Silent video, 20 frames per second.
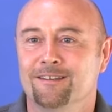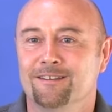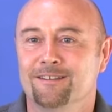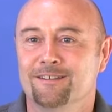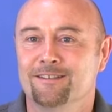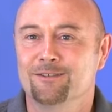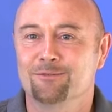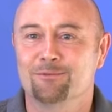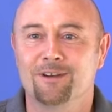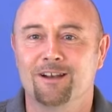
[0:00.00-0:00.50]

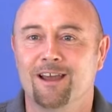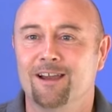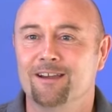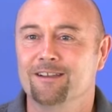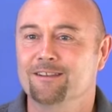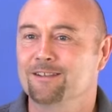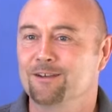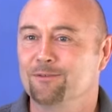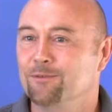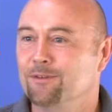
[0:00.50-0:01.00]
Just to
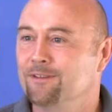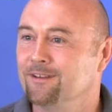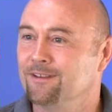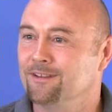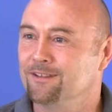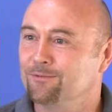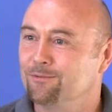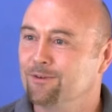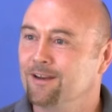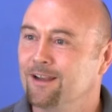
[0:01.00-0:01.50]
relax
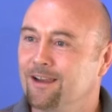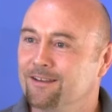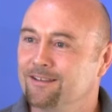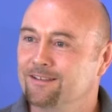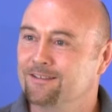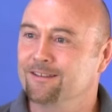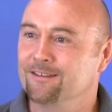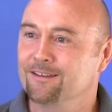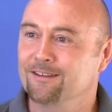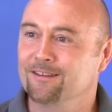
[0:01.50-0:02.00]
everything, to
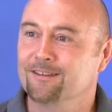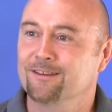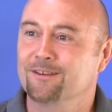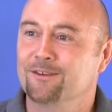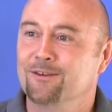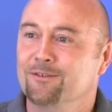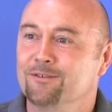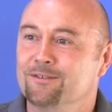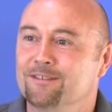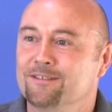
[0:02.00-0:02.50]
relax the, the
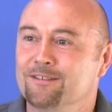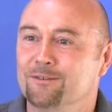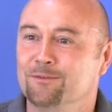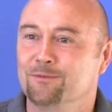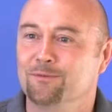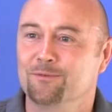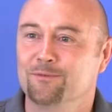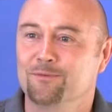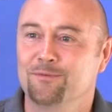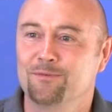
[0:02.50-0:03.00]

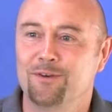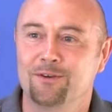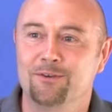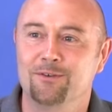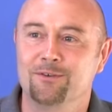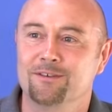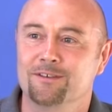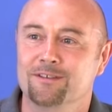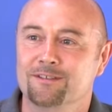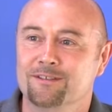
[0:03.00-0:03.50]
constant
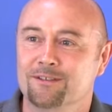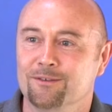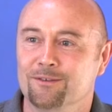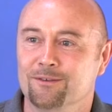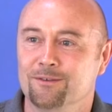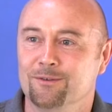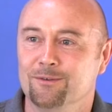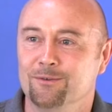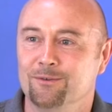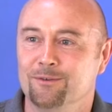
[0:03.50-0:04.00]
focus
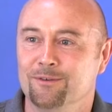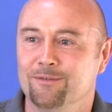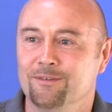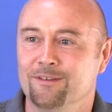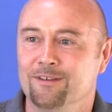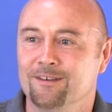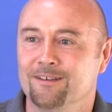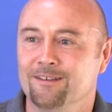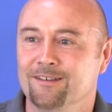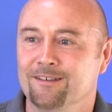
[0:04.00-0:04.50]
on all of
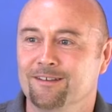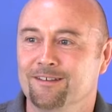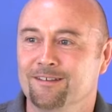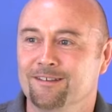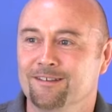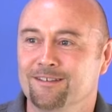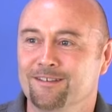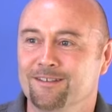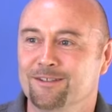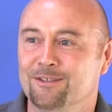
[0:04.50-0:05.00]
the
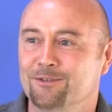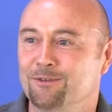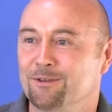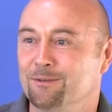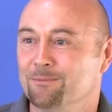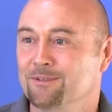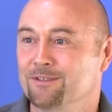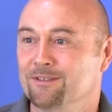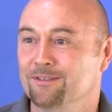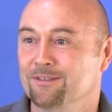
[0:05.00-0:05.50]

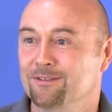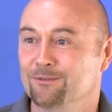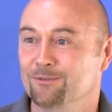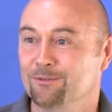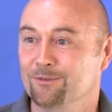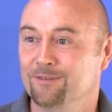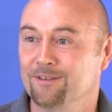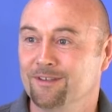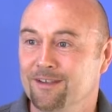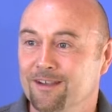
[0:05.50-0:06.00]
descriptions,
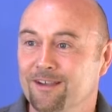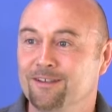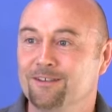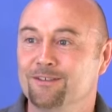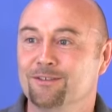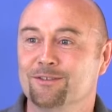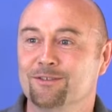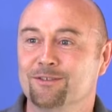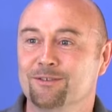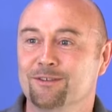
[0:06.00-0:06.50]
all of the
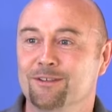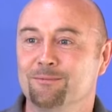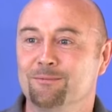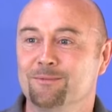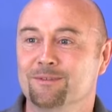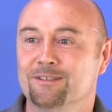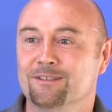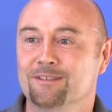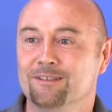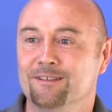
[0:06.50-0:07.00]
data
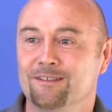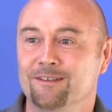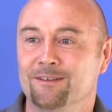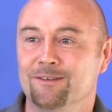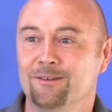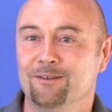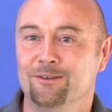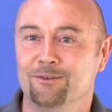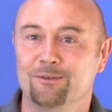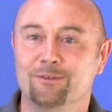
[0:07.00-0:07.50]
streams,
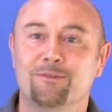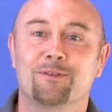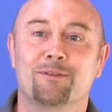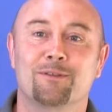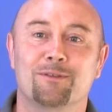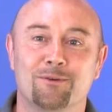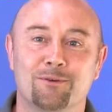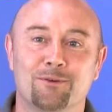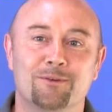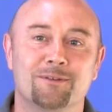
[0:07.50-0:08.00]
all of the
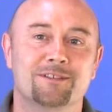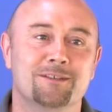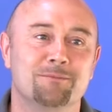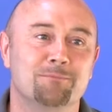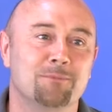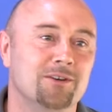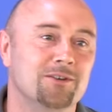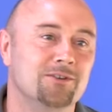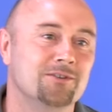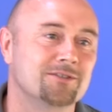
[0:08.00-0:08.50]
thoughts,
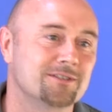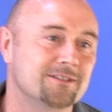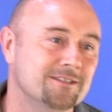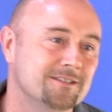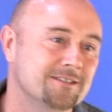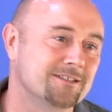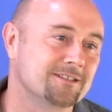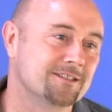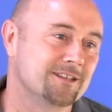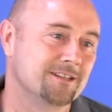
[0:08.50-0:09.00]

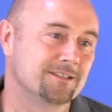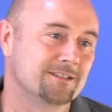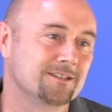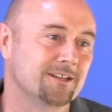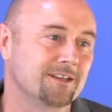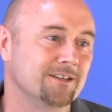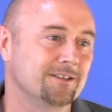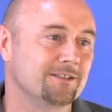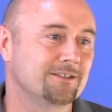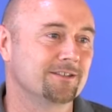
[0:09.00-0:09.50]
emotions, and
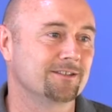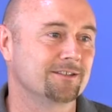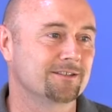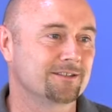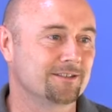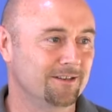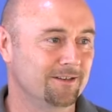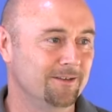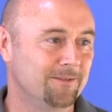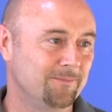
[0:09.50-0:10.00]

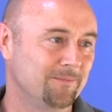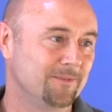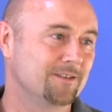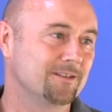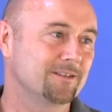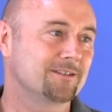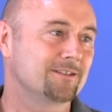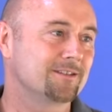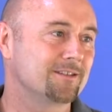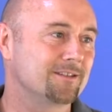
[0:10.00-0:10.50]
sensations,
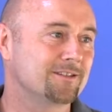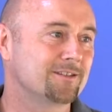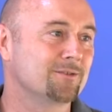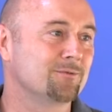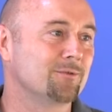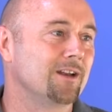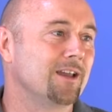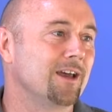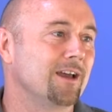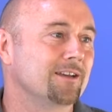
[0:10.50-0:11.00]
just, just to
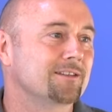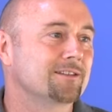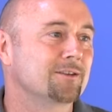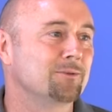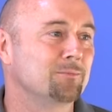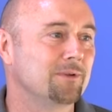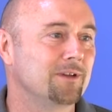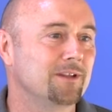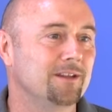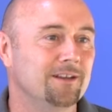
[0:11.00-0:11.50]
relax
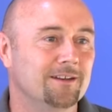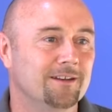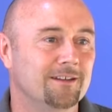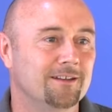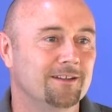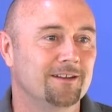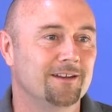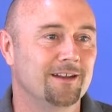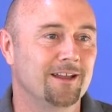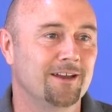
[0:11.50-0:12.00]
completely
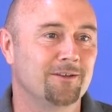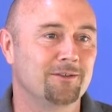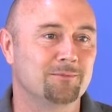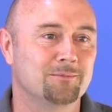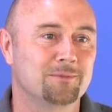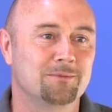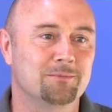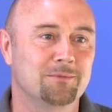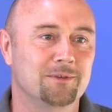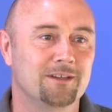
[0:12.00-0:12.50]
and allow them
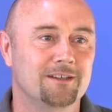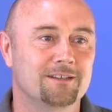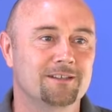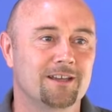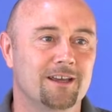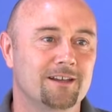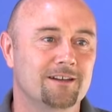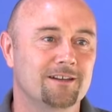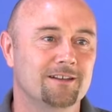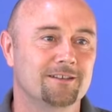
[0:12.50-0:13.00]
to be
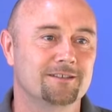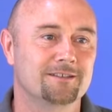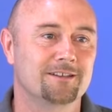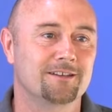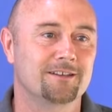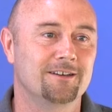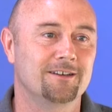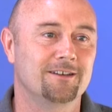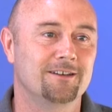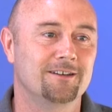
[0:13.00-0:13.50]
exactly as
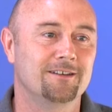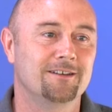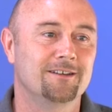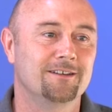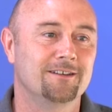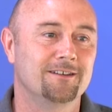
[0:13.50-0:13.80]
they are.